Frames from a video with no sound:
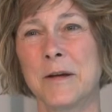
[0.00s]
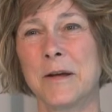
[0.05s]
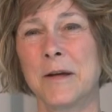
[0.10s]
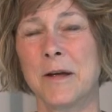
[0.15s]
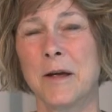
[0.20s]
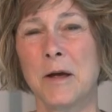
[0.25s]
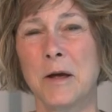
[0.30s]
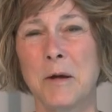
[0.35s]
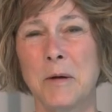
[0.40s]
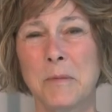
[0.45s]

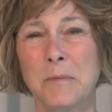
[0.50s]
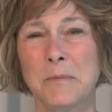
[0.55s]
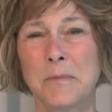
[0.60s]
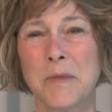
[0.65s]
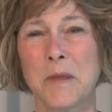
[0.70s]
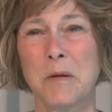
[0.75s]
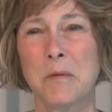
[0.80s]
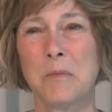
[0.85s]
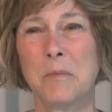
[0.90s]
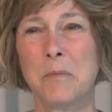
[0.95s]
um,
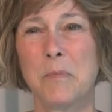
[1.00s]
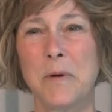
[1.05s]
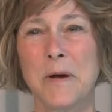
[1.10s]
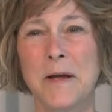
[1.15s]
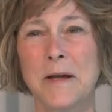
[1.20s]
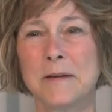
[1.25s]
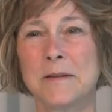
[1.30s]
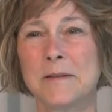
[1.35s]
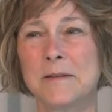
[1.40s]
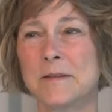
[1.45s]

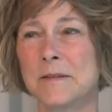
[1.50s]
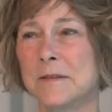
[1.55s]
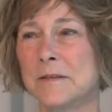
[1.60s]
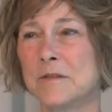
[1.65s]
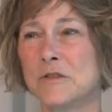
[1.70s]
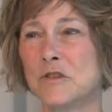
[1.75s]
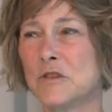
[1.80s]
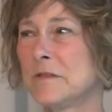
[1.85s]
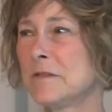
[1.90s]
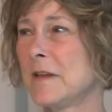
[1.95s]
but
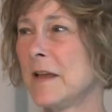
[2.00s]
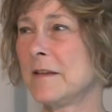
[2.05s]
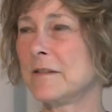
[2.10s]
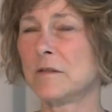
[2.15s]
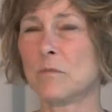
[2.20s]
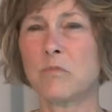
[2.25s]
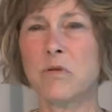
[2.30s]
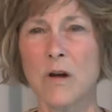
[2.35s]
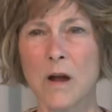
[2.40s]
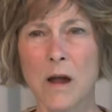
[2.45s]
just as a
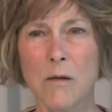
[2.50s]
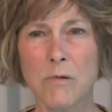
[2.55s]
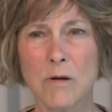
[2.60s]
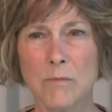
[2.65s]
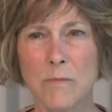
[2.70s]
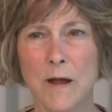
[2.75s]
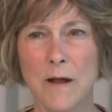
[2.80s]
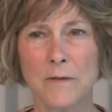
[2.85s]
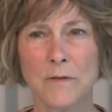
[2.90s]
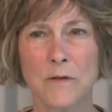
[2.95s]
problem
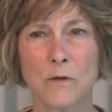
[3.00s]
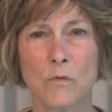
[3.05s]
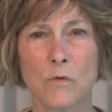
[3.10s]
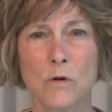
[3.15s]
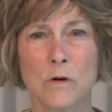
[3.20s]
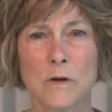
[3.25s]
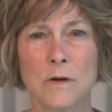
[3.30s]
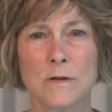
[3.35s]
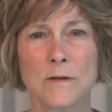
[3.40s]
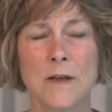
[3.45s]
out in the
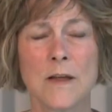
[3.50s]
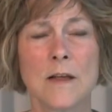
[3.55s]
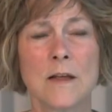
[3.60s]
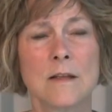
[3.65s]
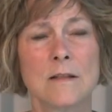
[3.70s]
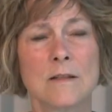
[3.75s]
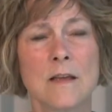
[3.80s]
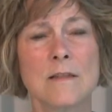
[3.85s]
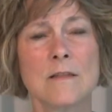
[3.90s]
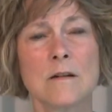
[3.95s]
world,
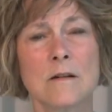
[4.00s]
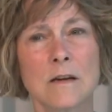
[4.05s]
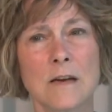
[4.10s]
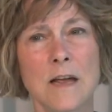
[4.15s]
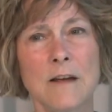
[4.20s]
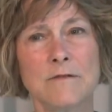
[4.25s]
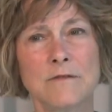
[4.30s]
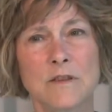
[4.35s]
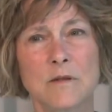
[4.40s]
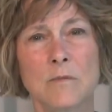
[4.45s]
then they're
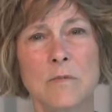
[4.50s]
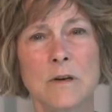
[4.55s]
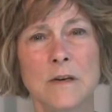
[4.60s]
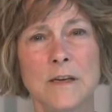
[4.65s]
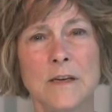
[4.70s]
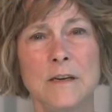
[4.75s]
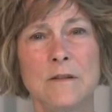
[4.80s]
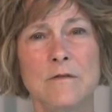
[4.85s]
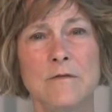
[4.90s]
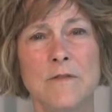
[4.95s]
left to
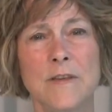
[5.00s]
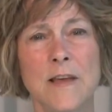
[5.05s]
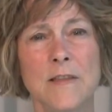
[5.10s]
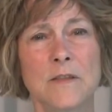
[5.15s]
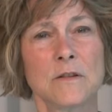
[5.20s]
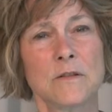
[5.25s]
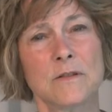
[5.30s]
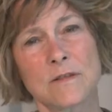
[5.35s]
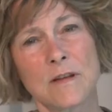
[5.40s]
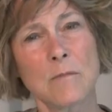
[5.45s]
believe that
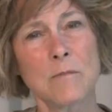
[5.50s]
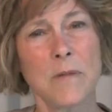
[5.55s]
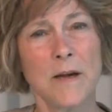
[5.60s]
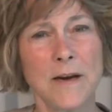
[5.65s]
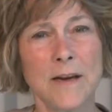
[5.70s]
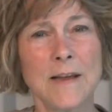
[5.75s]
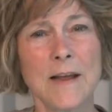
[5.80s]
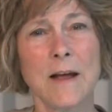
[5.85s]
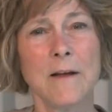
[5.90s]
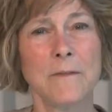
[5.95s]

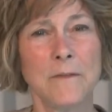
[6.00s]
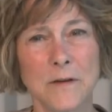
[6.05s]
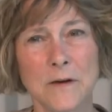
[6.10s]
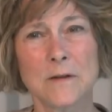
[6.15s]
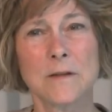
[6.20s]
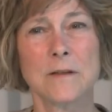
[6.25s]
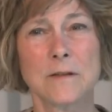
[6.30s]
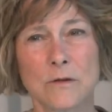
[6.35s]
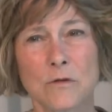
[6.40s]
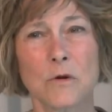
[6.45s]
somebody out there
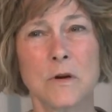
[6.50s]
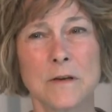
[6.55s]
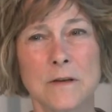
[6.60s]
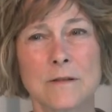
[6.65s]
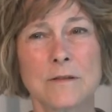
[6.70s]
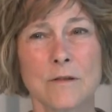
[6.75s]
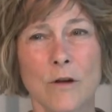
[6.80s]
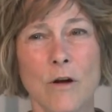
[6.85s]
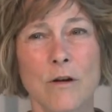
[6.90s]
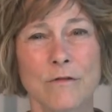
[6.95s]
that's going to
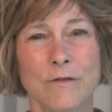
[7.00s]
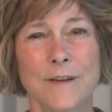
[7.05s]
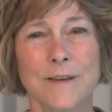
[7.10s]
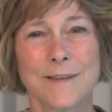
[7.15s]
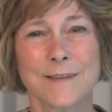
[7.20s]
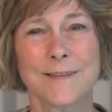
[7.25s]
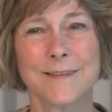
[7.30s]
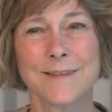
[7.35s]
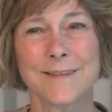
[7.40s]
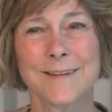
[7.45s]
solve
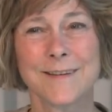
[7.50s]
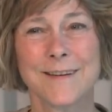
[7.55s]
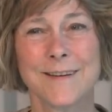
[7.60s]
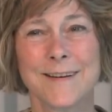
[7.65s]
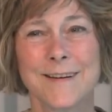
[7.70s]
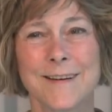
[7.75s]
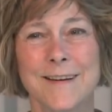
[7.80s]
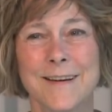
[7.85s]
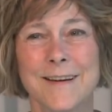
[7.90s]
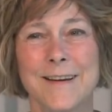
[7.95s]
it.
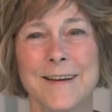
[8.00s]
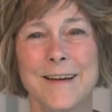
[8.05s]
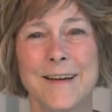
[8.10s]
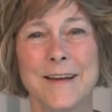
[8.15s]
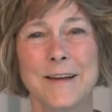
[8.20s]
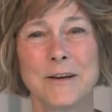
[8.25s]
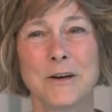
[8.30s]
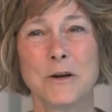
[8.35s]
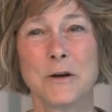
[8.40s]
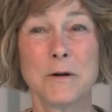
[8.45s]

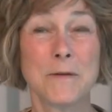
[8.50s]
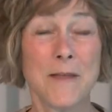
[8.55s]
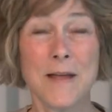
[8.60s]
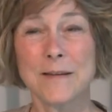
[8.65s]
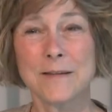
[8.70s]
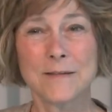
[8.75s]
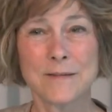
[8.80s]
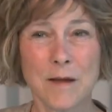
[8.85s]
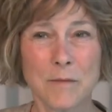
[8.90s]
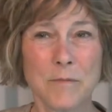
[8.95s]
You know, and
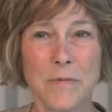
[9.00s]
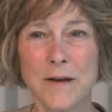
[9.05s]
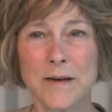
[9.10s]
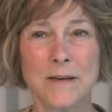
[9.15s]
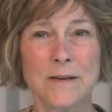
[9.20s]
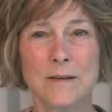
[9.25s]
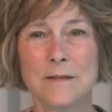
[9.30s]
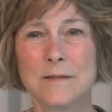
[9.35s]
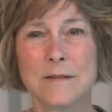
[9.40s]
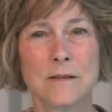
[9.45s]
that
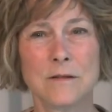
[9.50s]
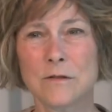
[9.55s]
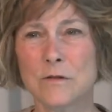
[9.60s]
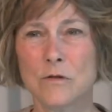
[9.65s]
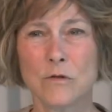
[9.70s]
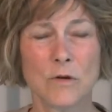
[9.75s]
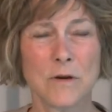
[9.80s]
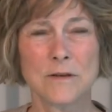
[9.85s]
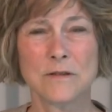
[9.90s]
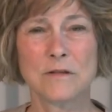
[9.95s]
somebody is either
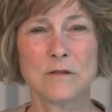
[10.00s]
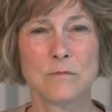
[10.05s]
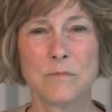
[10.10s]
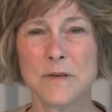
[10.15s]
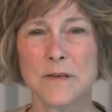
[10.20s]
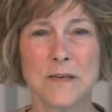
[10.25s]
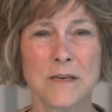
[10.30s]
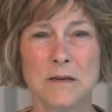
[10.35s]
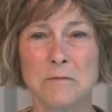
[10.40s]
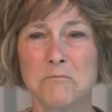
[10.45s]
going to
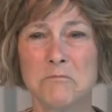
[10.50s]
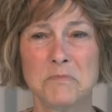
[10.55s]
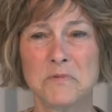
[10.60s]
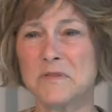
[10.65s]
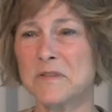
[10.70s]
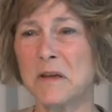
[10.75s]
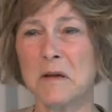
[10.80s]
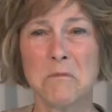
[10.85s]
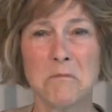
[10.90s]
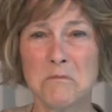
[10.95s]
be
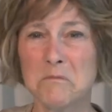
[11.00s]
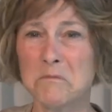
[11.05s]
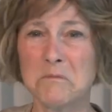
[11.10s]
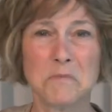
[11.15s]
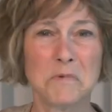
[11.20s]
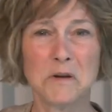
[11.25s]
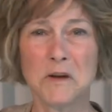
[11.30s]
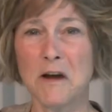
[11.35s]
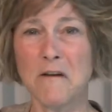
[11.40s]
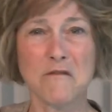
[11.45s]
some
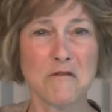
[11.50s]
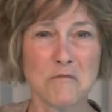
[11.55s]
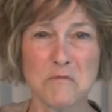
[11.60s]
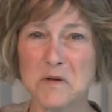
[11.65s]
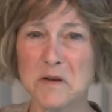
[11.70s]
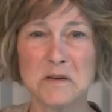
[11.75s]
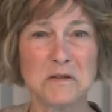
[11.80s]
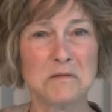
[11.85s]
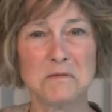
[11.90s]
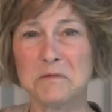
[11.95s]

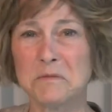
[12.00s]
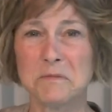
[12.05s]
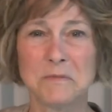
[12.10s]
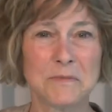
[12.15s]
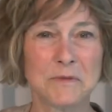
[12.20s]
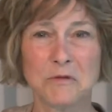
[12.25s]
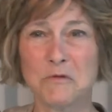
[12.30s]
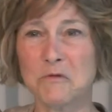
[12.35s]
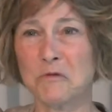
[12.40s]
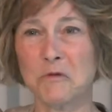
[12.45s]
government
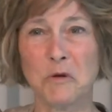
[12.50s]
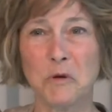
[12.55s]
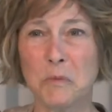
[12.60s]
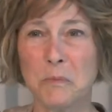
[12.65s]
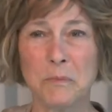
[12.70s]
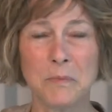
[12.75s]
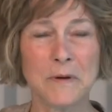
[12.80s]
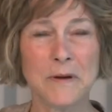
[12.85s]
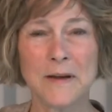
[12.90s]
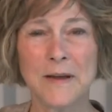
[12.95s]

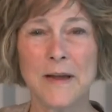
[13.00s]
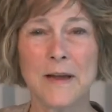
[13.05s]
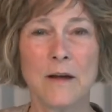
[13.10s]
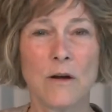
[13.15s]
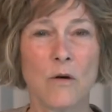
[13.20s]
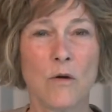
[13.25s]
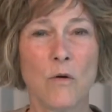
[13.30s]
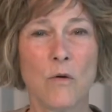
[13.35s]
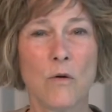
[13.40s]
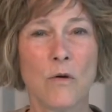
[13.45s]
group
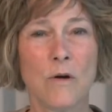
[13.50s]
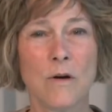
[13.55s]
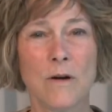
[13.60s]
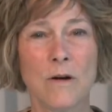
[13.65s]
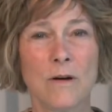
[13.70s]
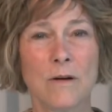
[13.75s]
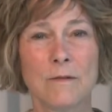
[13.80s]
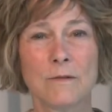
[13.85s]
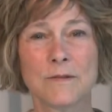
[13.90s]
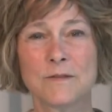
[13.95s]

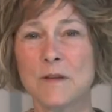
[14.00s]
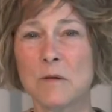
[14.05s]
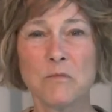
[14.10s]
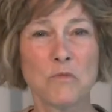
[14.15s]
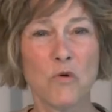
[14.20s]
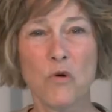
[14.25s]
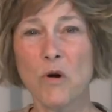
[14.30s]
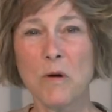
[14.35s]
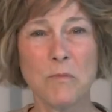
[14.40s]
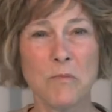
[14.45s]
or some
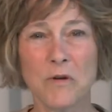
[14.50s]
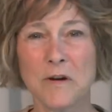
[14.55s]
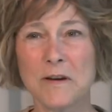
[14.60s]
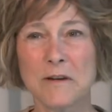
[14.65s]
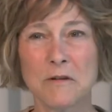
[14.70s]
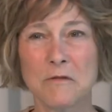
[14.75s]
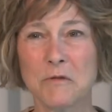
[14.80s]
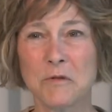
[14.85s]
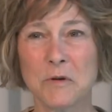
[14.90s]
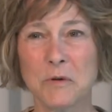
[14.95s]
corporate
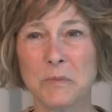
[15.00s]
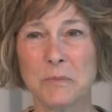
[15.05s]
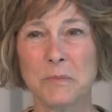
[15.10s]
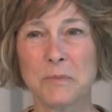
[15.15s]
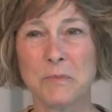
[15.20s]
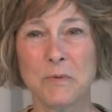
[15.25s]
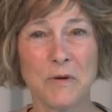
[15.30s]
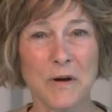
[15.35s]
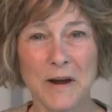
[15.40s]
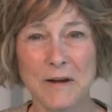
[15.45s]
group,
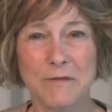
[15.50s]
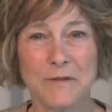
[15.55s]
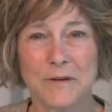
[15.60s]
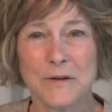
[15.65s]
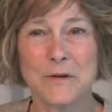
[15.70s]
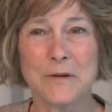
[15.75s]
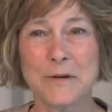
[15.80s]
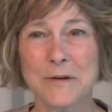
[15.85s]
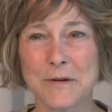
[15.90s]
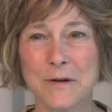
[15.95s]
private
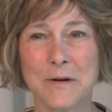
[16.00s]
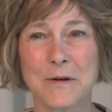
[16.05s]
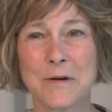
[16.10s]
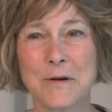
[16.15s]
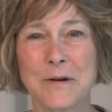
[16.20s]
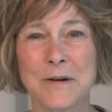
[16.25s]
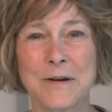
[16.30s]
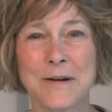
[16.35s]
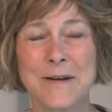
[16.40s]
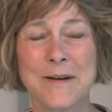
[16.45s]
or,
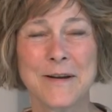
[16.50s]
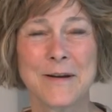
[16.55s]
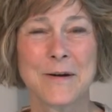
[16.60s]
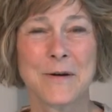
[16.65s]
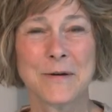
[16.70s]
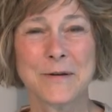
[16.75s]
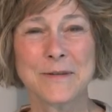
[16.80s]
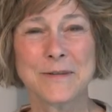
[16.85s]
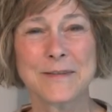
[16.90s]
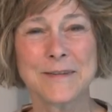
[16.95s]
or,
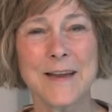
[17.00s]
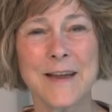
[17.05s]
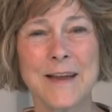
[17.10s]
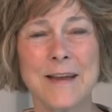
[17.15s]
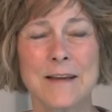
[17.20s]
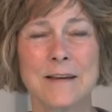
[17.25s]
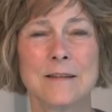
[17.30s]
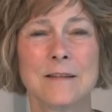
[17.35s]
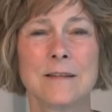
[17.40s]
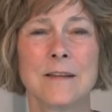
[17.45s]
or
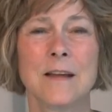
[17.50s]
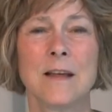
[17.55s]
state.